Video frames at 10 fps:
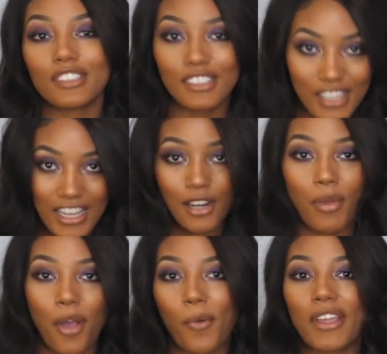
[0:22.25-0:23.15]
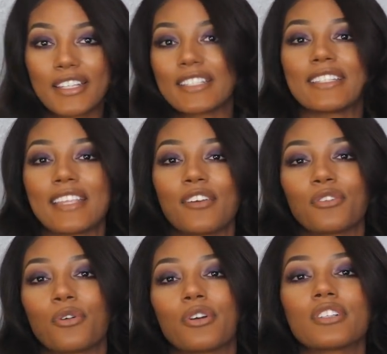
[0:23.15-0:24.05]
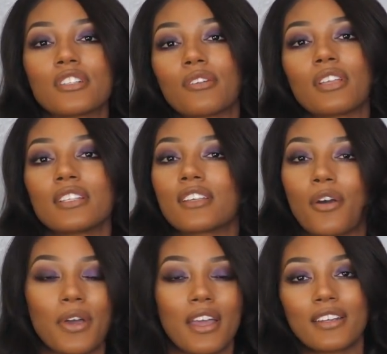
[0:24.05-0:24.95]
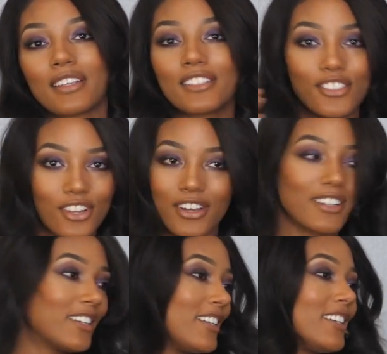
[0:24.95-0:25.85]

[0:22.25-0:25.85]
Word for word: checking him out while he does his thing on the court. So let's go ahead and start.